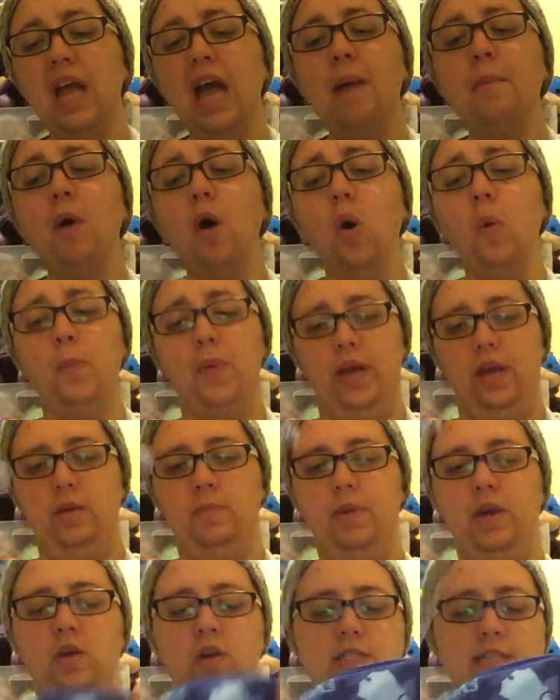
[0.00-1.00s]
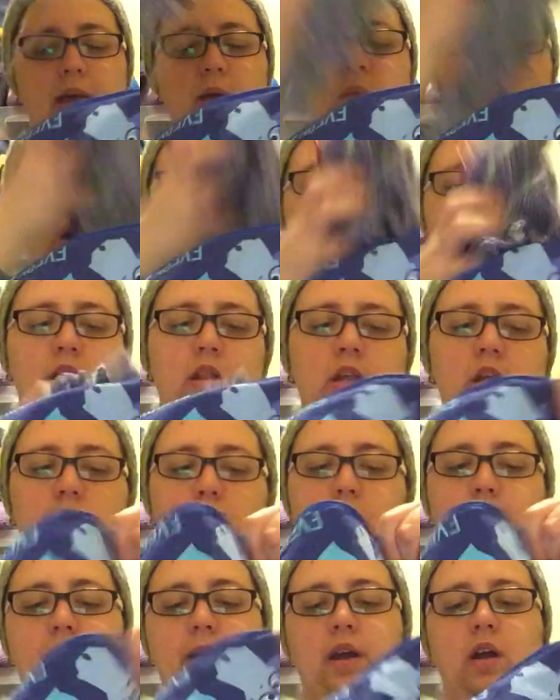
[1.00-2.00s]
I'm hoping, because I want it a
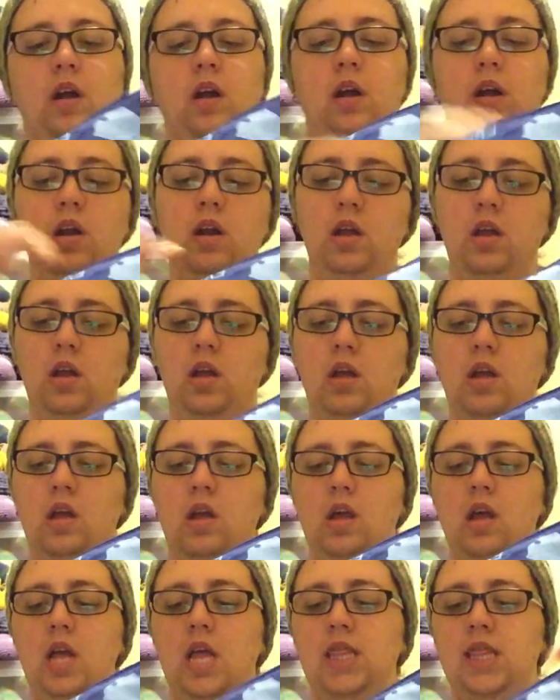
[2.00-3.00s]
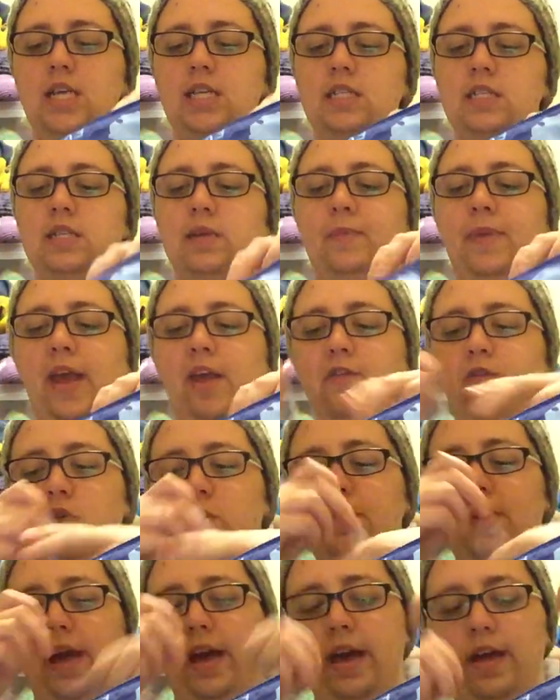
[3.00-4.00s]
little bit bigger. This is a
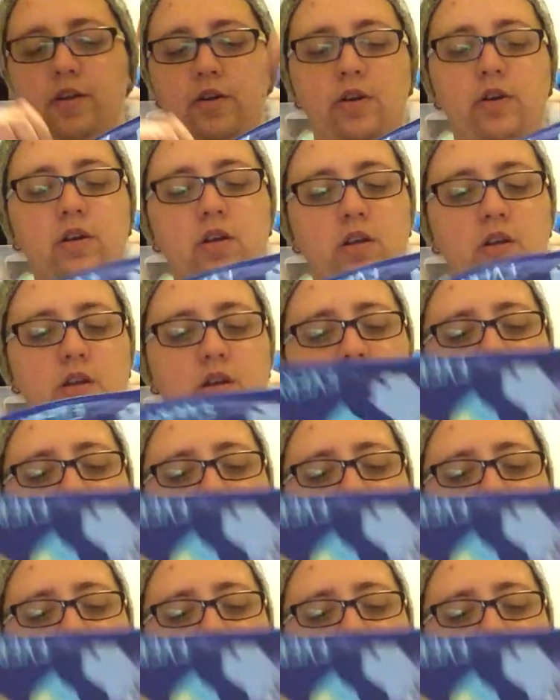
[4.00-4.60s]
pay-for pattern.